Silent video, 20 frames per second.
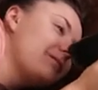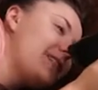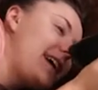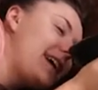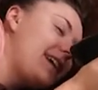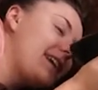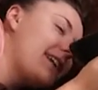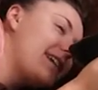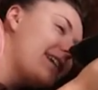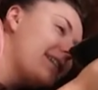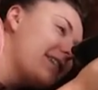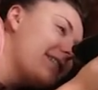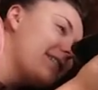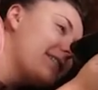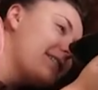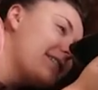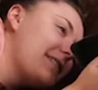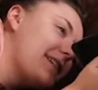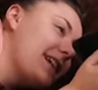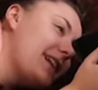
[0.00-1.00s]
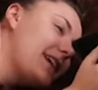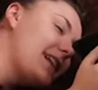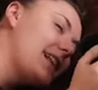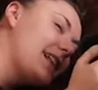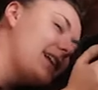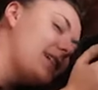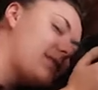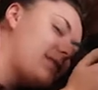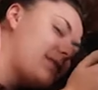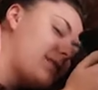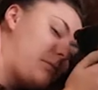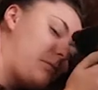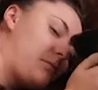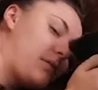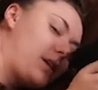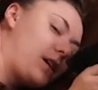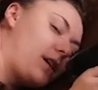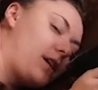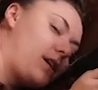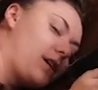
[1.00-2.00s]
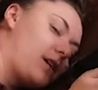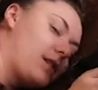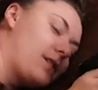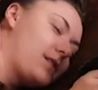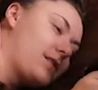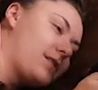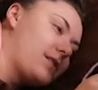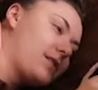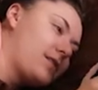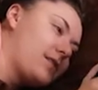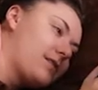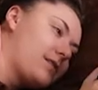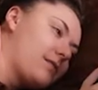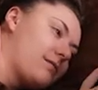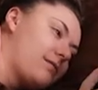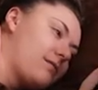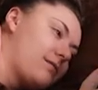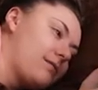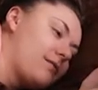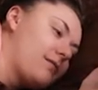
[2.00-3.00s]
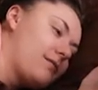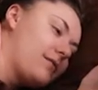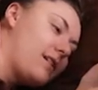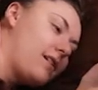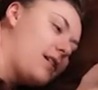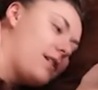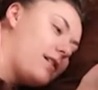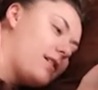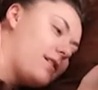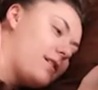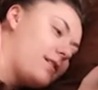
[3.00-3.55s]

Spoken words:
Thank you. At least somebody is. Huh.